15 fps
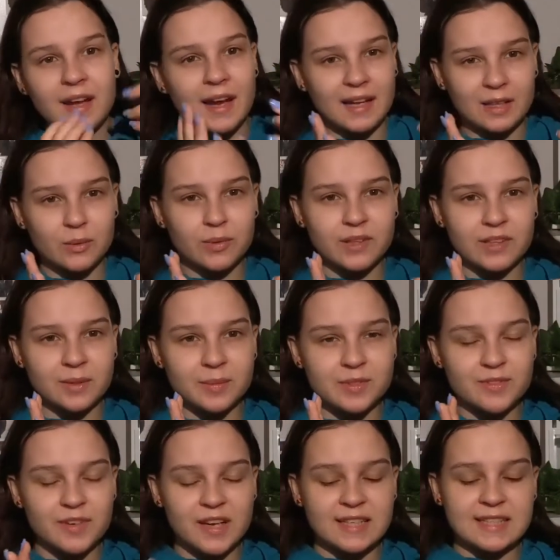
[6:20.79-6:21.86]
Hayley
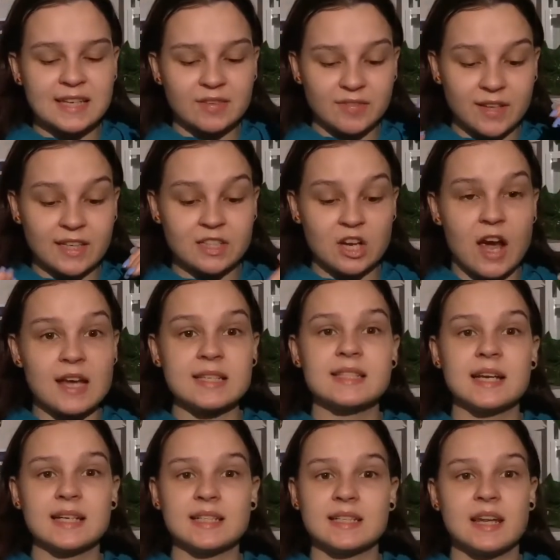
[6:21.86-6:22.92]
Williams fans that have like
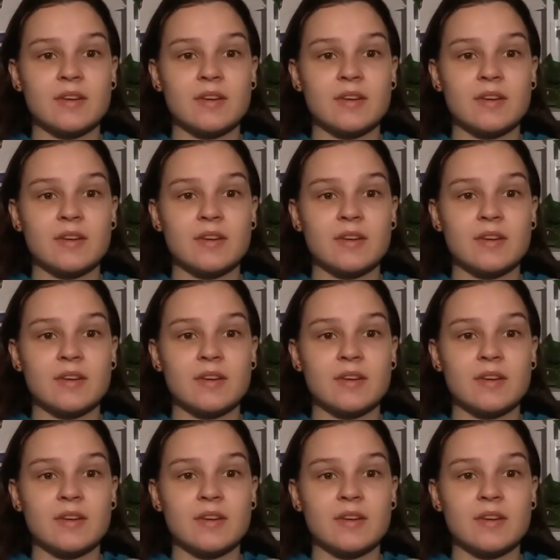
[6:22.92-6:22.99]
dissected